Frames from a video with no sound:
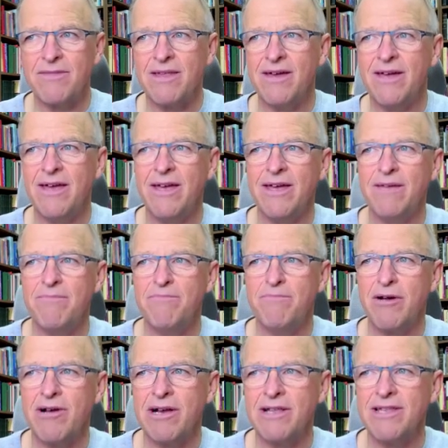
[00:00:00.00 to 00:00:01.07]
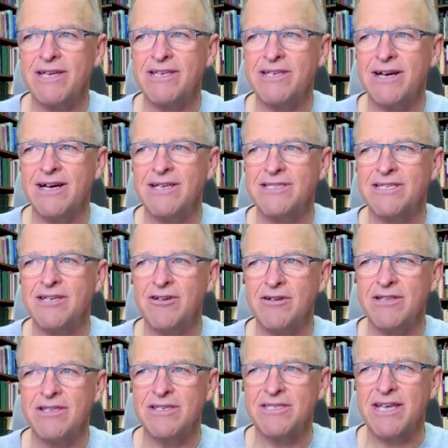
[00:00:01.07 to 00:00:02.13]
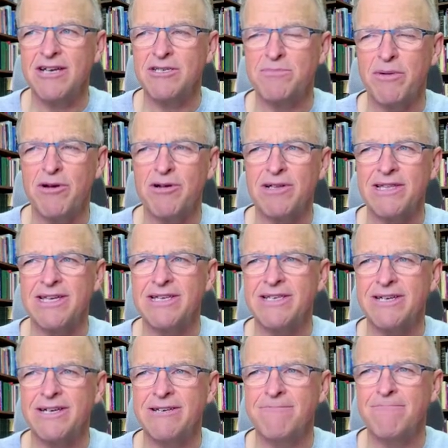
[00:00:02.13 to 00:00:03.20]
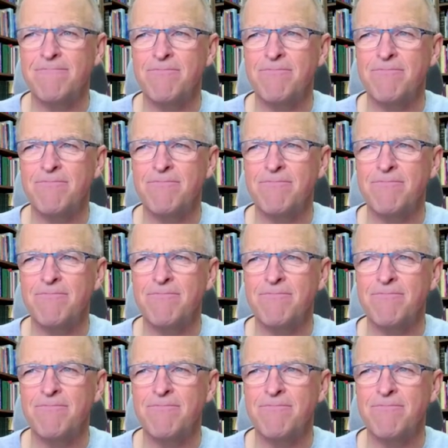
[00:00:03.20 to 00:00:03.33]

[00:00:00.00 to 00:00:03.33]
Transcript: parakletos here, in this case parakleton.